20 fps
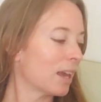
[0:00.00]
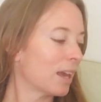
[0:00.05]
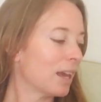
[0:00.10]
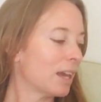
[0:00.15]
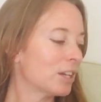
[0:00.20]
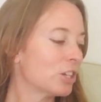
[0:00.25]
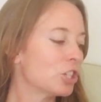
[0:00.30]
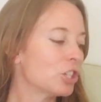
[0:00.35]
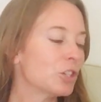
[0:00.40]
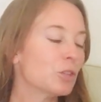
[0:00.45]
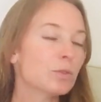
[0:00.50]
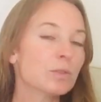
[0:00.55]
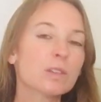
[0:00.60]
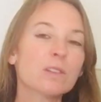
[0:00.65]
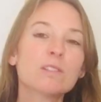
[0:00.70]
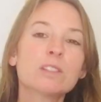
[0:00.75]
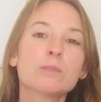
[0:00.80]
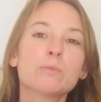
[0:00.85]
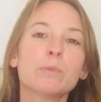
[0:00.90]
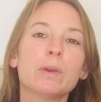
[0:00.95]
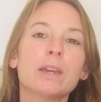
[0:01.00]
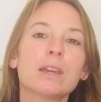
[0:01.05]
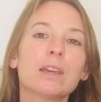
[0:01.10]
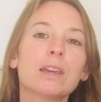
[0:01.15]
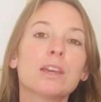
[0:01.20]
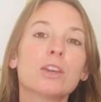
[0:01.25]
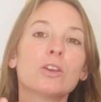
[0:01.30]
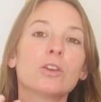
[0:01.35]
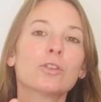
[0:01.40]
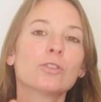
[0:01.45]
Issues of
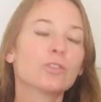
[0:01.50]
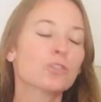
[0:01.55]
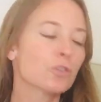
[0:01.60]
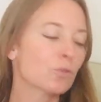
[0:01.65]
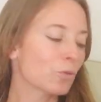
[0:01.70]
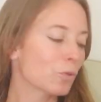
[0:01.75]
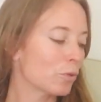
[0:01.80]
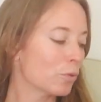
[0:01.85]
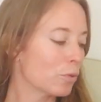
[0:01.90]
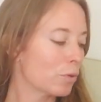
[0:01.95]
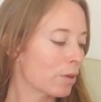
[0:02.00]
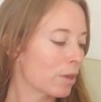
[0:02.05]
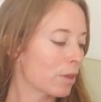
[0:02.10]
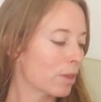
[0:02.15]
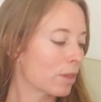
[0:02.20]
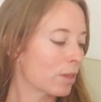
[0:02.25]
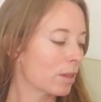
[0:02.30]
speaking your truth.